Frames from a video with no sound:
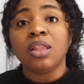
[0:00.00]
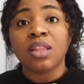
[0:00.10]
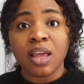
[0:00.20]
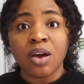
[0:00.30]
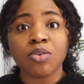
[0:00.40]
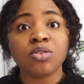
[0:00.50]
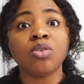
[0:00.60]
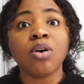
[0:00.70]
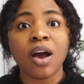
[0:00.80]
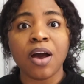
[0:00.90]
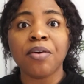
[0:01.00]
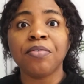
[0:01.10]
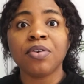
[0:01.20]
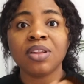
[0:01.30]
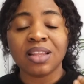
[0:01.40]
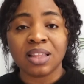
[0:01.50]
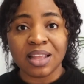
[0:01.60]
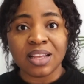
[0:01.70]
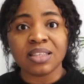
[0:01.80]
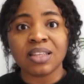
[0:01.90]
they also have the
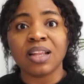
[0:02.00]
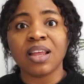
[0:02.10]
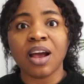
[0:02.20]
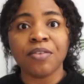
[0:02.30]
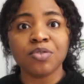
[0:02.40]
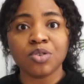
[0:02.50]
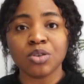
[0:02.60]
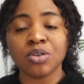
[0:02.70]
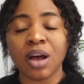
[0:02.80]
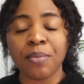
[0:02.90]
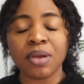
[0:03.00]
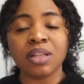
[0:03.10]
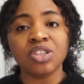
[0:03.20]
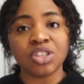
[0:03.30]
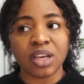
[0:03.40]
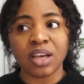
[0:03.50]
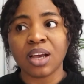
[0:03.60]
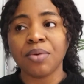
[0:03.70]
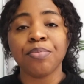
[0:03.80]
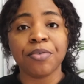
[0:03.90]
things that they have to check
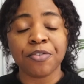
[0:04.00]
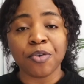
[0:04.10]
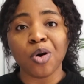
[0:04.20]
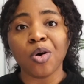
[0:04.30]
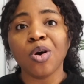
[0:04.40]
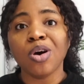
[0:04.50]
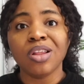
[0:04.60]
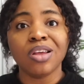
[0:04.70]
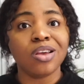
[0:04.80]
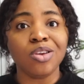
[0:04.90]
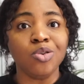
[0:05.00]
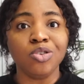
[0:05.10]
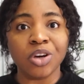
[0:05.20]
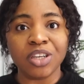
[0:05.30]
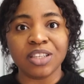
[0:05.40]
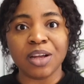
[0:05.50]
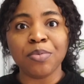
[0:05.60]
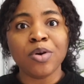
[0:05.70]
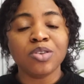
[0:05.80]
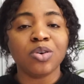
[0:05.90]
before you join
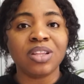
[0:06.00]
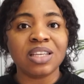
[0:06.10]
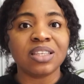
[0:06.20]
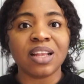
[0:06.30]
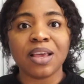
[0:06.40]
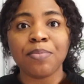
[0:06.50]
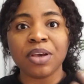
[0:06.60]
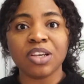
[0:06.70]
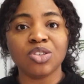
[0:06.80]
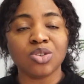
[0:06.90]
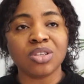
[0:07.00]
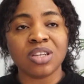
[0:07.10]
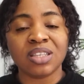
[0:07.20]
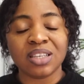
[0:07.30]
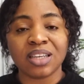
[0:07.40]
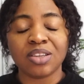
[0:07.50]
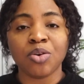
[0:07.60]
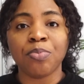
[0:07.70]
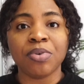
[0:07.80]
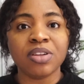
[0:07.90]
them. So things like making sure they check your
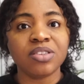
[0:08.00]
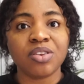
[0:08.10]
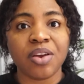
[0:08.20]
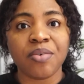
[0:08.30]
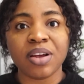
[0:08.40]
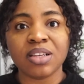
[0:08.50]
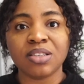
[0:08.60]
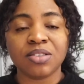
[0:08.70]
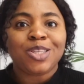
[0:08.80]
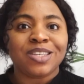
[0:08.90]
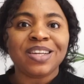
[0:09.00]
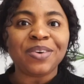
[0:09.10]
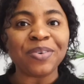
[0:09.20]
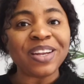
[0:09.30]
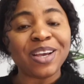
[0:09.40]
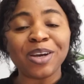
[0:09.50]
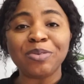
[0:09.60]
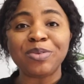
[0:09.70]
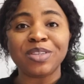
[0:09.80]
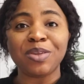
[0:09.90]
police clearance. So now when it
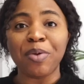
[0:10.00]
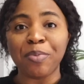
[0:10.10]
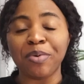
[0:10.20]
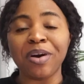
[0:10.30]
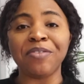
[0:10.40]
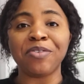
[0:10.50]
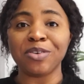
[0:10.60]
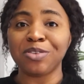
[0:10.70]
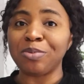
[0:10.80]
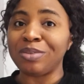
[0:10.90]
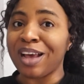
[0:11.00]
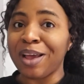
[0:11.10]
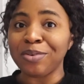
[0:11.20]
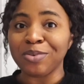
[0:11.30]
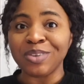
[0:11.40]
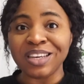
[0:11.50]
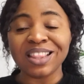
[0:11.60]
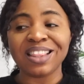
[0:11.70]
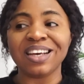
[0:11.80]
comes to the people I've got some time with,